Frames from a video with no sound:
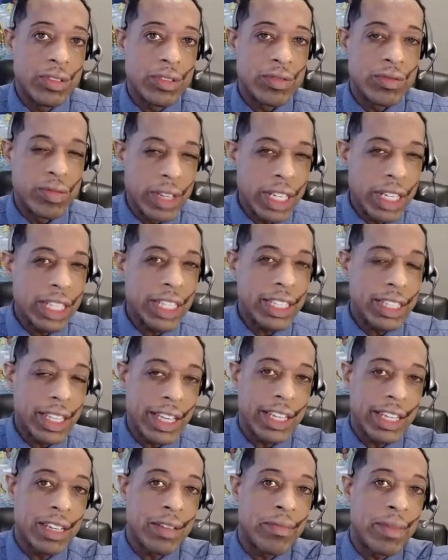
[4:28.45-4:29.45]
really
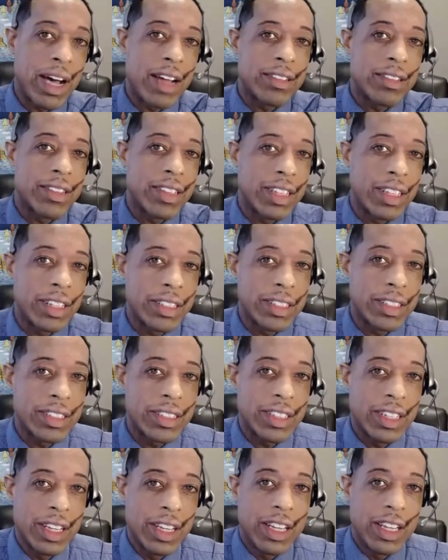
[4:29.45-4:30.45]
think about this
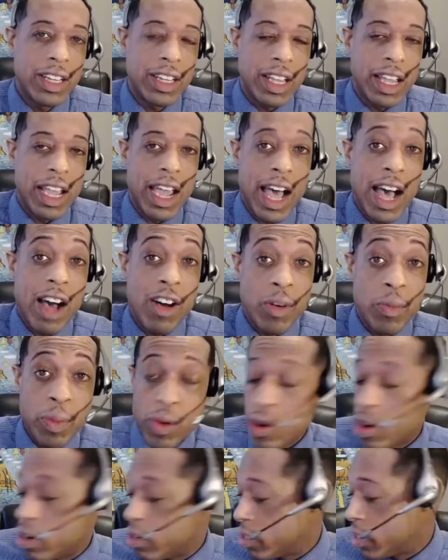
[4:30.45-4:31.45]
and how
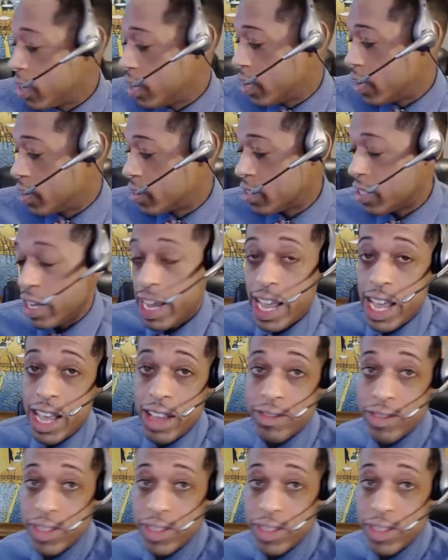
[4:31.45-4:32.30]
important it is to have